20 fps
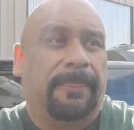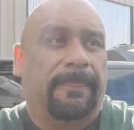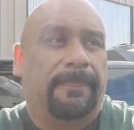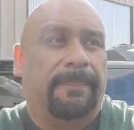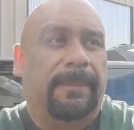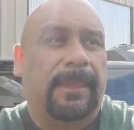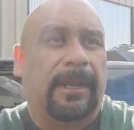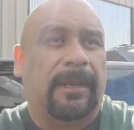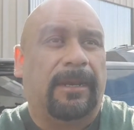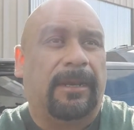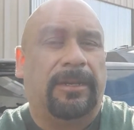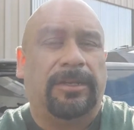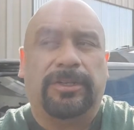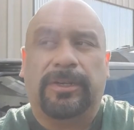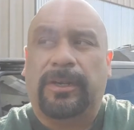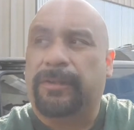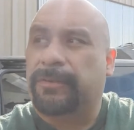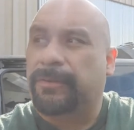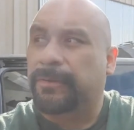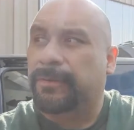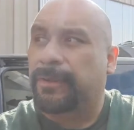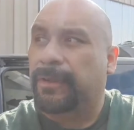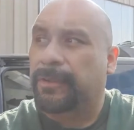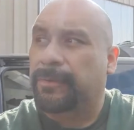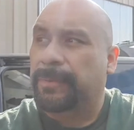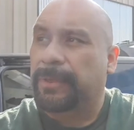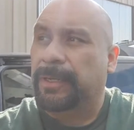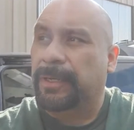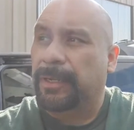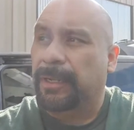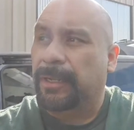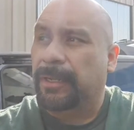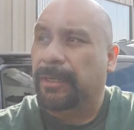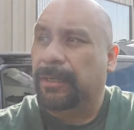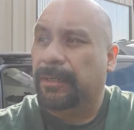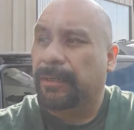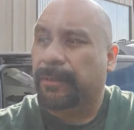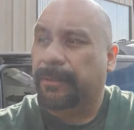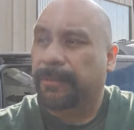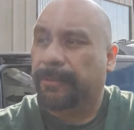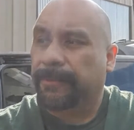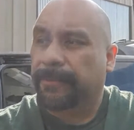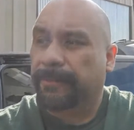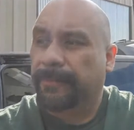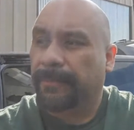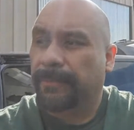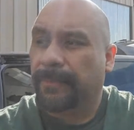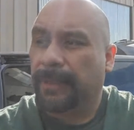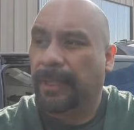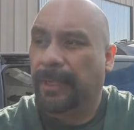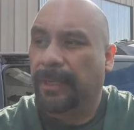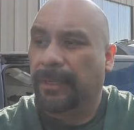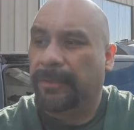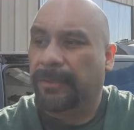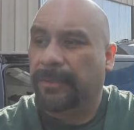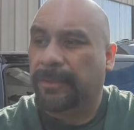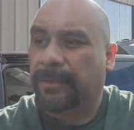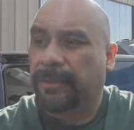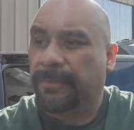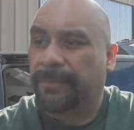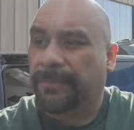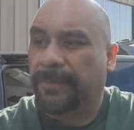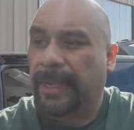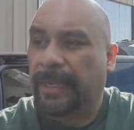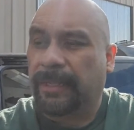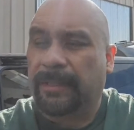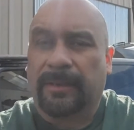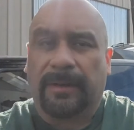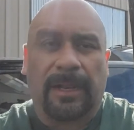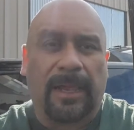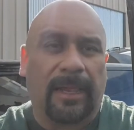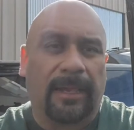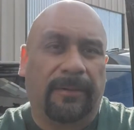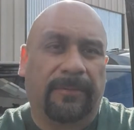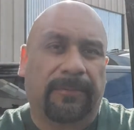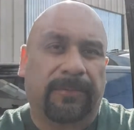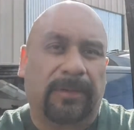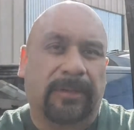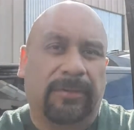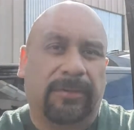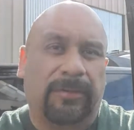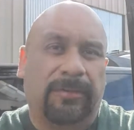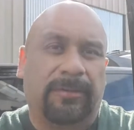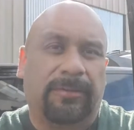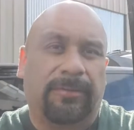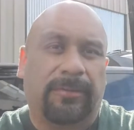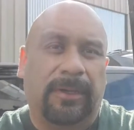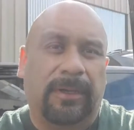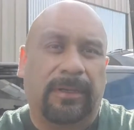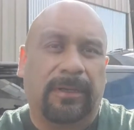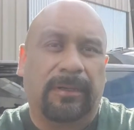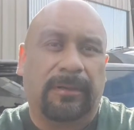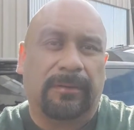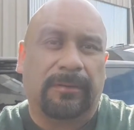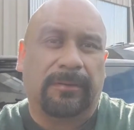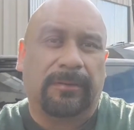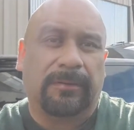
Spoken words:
that an injustice has been done. And it's just the fact of life, and it's just the way it is.